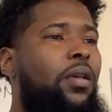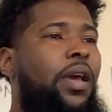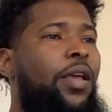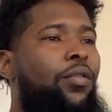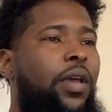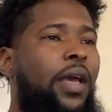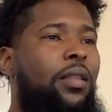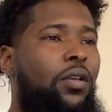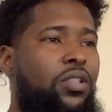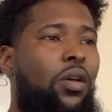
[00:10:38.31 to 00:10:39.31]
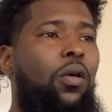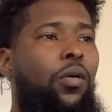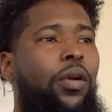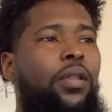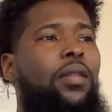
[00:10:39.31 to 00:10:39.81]
and you get the stall
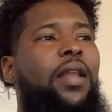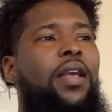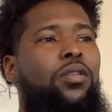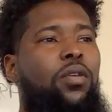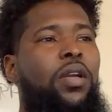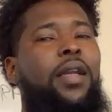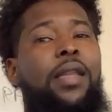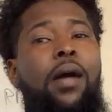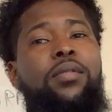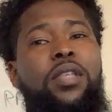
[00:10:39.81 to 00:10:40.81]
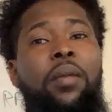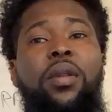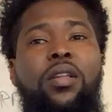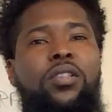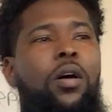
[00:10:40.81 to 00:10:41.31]
horn, that you're going to announce
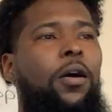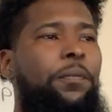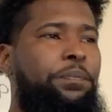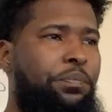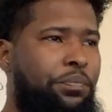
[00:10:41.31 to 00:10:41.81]
imminent stall,